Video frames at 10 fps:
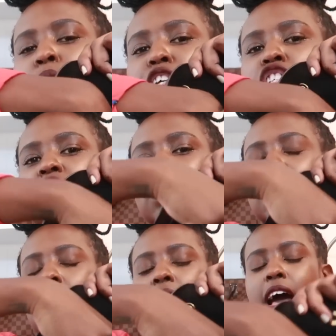which
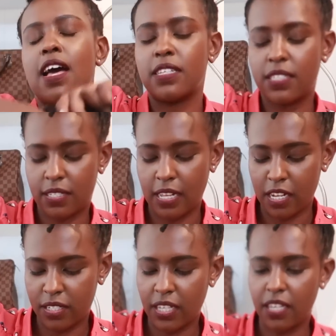just has,
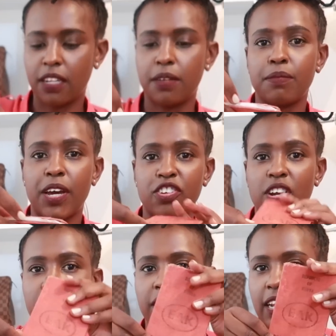I'll take it, my
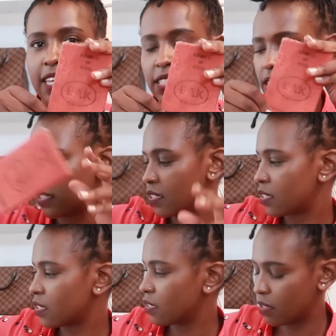driving
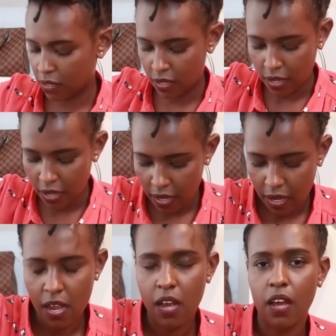license,
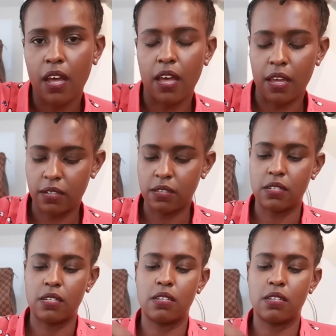and